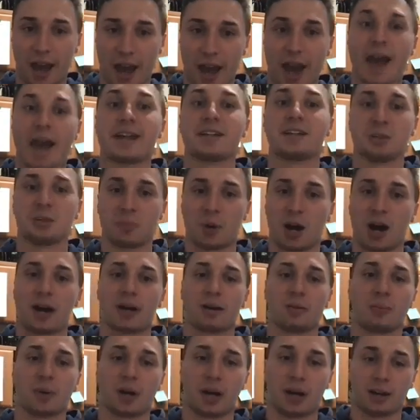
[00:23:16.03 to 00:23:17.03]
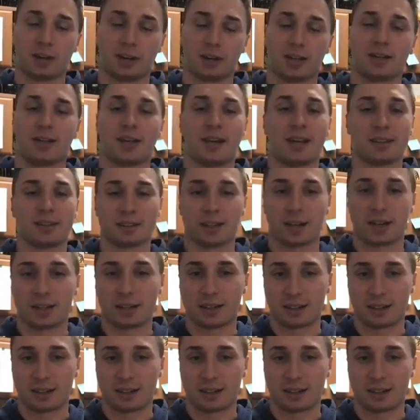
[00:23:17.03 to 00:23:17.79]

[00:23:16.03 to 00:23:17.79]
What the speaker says: egged him on about it and